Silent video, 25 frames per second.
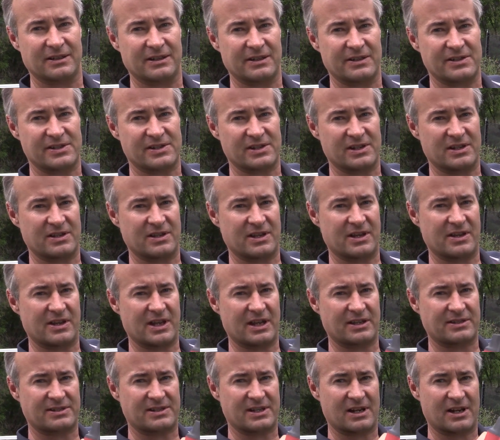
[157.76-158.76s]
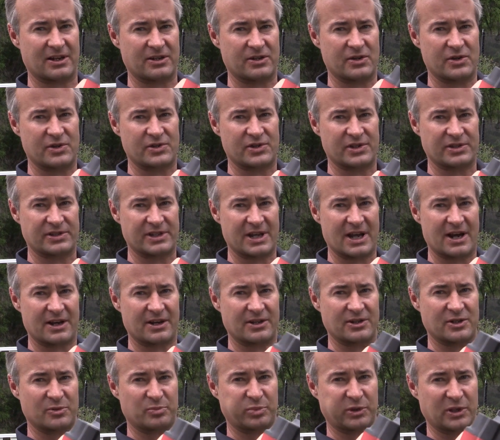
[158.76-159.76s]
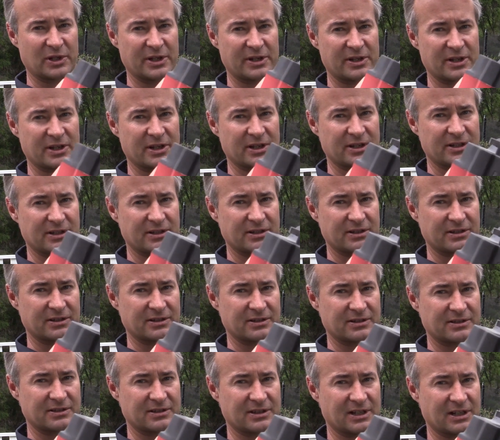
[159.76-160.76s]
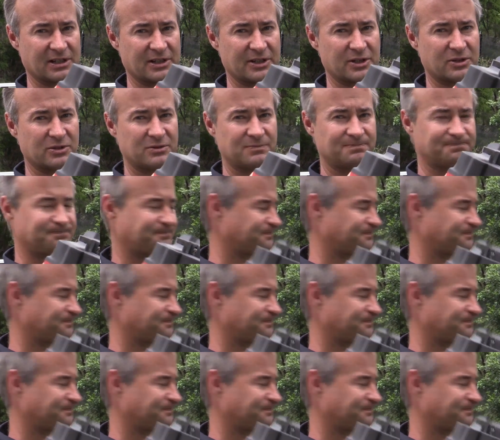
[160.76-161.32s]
can see there that used it down and depleted it a little.